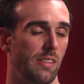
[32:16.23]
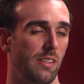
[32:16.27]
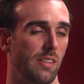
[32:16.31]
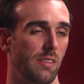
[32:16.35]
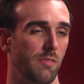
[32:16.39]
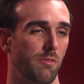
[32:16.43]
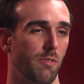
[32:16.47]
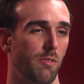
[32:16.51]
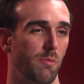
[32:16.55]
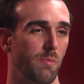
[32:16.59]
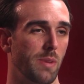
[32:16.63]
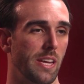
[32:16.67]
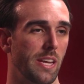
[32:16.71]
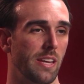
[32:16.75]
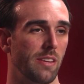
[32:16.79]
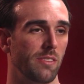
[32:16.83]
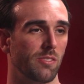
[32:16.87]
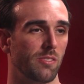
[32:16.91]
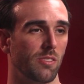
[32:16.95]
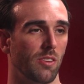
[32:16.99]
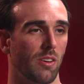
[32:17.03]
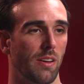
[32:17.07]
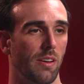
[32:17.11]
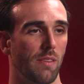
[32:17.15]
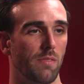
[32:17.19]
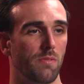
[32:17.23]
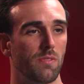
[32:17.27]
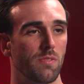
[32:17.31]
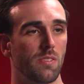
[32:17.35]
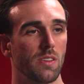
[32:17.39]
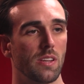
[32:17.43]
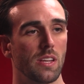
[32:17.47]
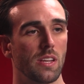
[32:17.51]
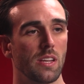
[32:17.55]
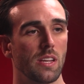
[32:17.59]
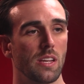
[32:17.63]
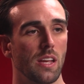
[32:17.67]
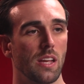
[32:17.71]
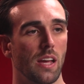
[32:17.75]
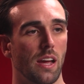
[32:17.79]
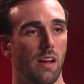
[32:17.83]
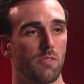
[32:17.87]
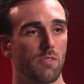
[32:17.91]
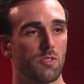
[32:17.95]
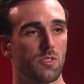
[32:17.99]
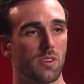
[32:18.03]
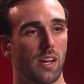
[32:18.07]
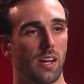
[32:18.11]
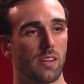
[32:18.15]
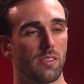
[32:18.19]
for me. So I've
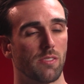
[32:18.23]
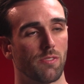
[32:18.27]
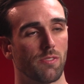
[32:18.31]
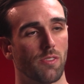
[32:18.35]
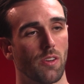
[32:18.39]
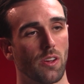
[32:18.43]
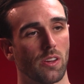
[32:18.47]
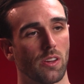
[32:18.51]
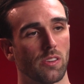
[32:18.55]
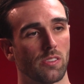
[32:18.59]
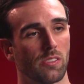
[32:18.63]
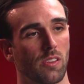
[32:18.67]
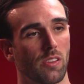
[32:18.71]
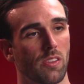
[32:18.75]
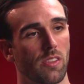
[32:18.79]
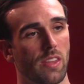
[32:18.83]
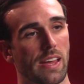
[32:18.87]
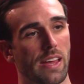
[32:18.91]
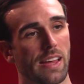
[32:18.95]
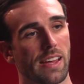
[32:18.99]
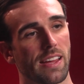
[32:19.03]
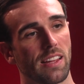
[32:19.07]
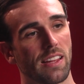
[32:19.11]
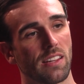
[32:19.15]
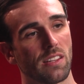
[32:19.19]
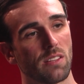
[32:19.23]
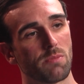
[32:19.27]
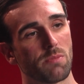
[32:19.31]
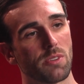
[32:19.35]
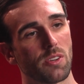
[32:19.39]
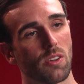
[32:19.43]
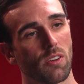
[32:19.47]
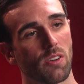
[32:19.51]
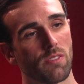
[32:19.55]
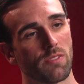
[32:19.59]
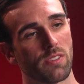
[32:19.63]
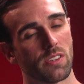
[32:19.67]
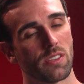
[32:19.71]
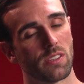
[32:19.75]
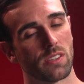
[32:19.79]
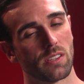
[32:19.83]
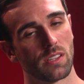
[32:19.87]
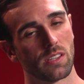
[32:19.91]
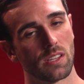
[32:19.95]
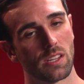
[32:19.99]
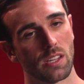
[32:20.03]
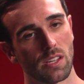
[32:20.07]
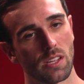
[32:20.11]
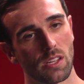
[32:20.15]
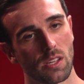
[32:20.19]
tried to focus on that element of it.
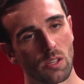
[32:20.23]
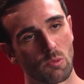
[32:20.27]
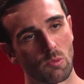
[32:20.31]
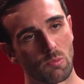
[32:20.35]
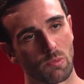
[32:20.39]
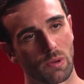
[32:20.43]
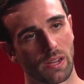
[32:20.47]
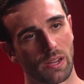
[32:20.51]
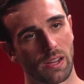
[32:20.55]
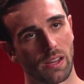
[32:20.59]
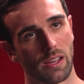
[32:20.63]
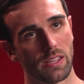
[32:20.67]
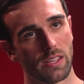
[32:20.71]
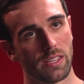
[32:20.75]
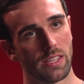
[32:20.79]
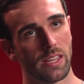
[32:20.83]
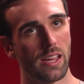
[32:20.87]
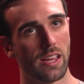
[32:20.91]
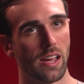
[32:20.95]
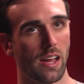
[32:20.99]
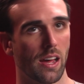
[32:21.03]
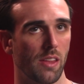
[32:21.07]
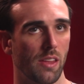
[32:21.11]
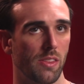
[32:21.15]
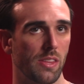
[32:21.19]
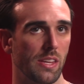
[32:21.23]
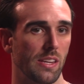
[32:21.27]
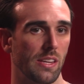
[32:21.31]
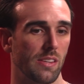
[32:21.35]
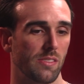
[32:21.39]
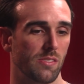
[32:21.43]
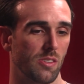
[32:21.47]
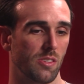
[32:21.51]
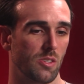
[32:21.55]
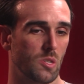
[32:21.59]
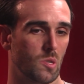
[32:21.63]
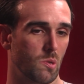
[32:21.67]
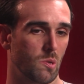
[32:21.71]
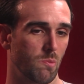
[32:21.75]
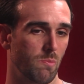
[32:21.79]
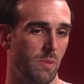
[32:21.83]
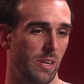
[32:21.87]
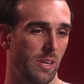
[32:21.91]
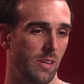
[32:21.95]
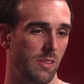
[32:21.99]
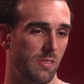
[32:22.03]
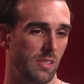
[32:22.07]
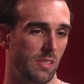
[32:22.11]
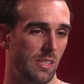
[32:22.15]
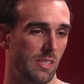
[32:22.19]
But yeah, I think it's a
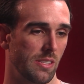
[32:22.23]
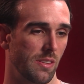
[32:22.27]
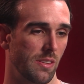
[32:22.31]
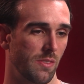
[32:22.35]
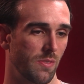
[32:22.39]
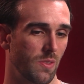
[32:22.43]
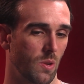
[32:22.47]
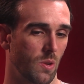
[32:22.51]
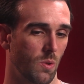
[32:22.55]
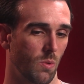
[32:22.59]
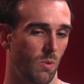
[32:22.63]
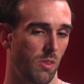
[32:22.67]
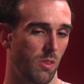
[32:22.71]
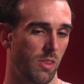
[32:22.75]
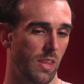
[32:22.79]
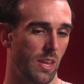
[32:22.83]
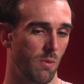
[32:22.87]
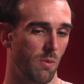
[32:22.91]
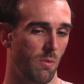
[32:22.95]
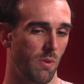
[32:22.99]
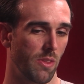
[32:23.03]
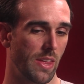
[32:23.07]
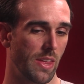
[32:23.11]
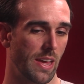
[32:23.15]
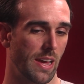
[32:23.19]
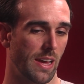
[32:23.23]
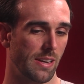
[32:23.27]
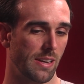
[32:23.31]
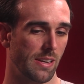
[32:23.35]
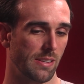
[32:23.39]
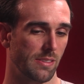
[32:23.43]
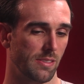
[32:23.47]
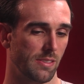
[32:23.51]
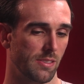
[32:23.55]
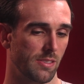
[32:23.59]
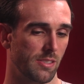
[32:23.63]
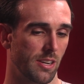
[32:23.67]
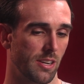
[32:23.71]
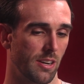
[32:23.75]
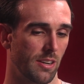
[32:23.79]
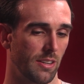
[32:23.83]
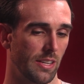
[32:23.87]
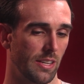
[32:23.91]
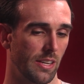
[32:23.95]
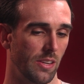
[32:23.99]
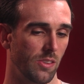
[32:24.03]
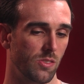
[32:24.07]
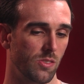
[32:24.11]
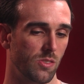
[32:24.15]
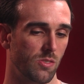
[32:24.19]
tremendously difficult thing without
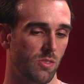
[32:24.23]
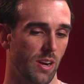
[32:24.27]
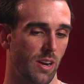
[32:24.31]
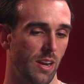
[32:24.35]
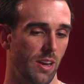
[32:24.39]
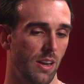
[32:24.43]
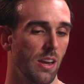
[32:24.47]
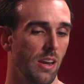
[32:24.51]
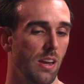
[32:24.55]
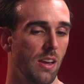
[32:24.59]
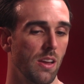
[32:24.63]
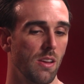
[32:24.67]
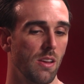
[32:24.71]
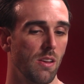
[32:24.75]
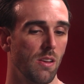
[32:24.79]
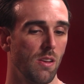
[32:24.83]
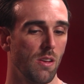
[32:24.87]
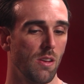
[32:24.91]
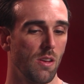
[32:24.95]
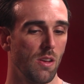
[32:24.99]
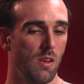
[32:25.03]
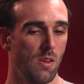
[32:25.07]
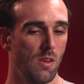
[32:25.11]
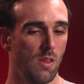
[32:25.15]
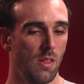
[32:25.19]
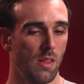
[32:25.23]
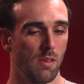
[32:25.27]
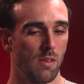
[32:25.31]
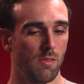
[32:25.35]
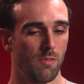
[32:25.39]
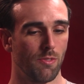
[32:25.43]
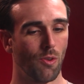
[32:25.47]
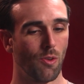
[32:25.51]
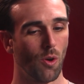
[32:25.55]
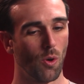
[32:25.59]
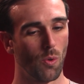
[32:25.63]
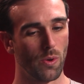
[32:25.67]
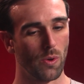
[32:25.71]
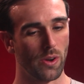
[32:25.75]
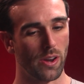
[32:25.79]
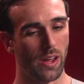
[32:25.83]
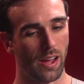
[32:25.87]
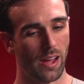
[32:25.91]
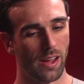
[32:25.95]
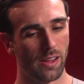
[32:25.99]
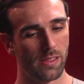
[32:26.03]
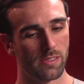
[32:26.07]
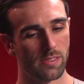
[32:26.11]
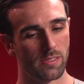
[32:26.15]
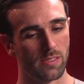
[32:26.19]
necessarily a straightforward
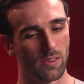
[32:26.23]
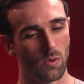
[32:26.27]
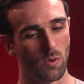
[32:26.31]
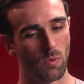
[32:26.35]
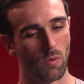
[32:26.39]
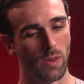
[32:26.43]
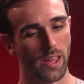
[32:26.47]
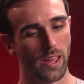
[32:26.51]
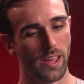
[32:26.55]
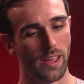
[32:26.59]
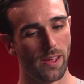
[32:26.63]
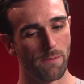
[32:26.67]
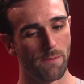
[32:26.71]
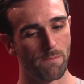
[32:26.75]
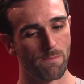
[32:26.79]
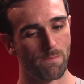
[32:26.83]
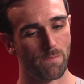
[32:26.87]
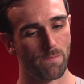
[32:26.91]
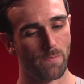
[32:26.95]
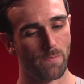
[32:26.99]
answer, where